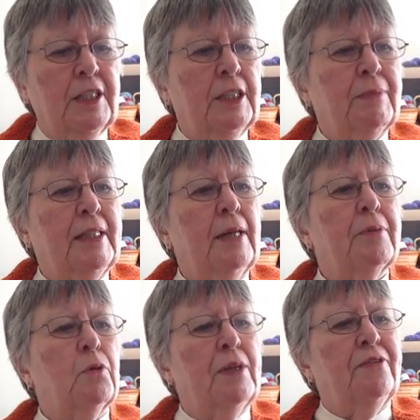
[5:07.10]
She's my
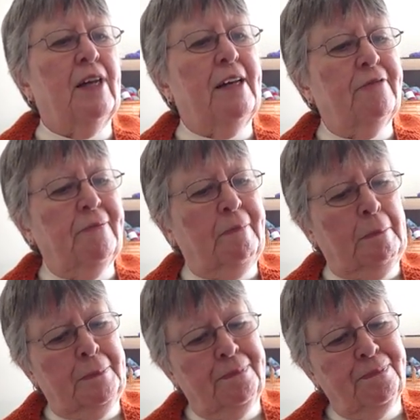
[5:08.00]
#1 fave.
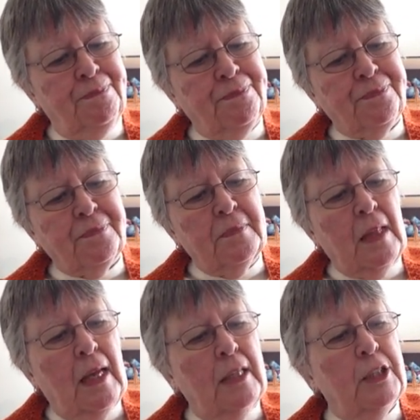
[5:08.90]

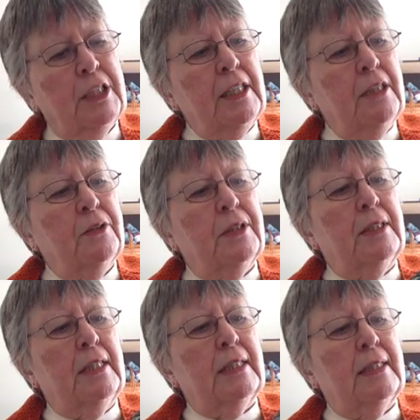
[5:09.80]
She
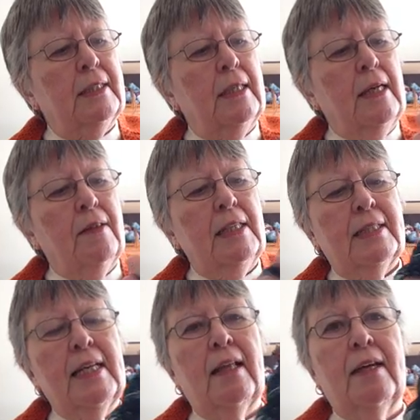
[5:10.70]
uses this. They
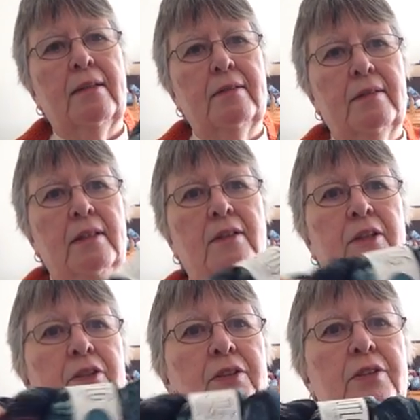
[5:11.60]
sell it,
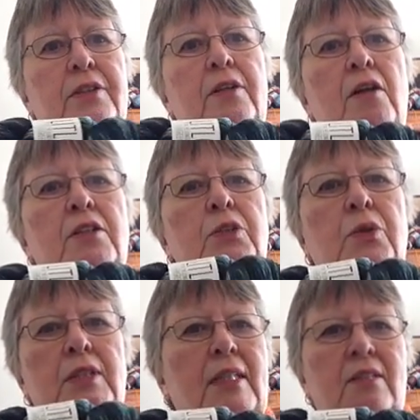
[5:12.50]
in her yarn
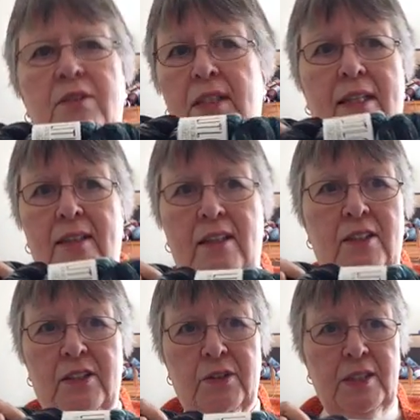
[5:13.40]
stores. They don't sell it in
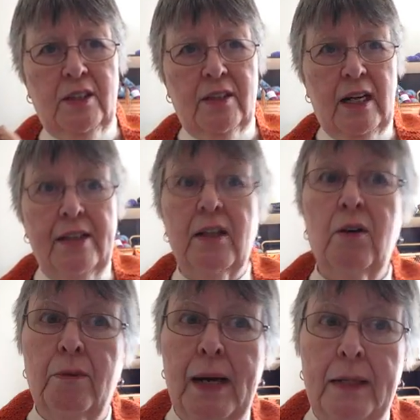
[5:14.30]
yarn stores here that I
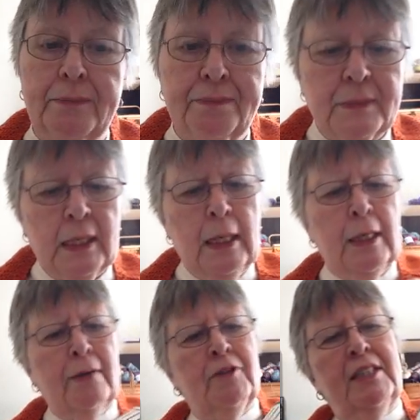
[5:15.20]
know about.
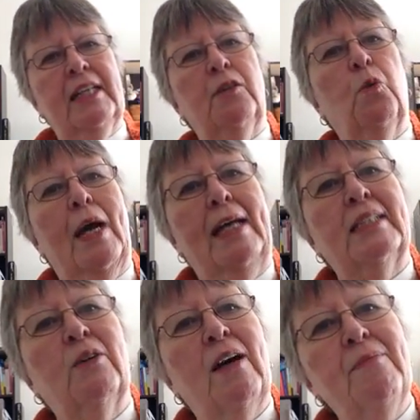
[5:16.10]
You have to send away.
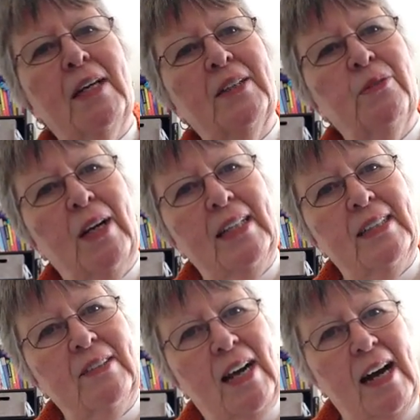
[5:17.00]
So I mailed away
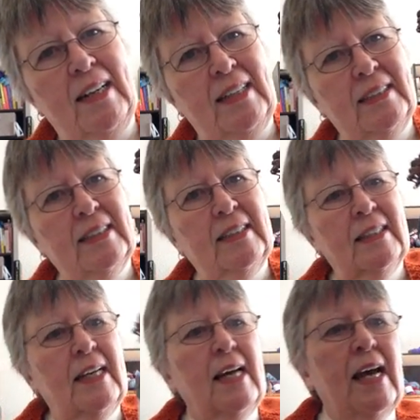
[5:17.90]
to Ireland
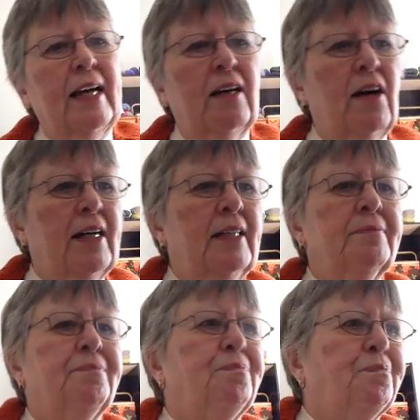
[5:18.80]
and got it.
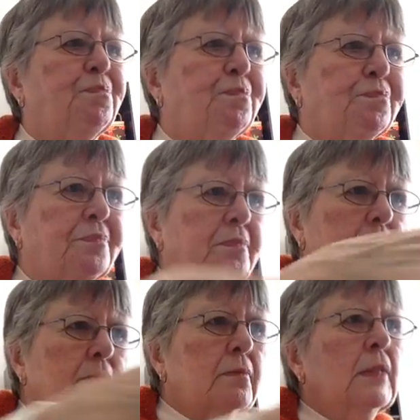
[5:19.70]

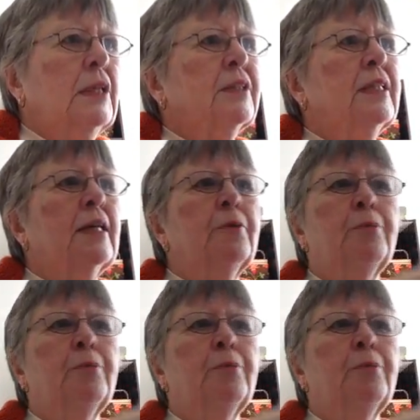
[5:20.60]
Here's another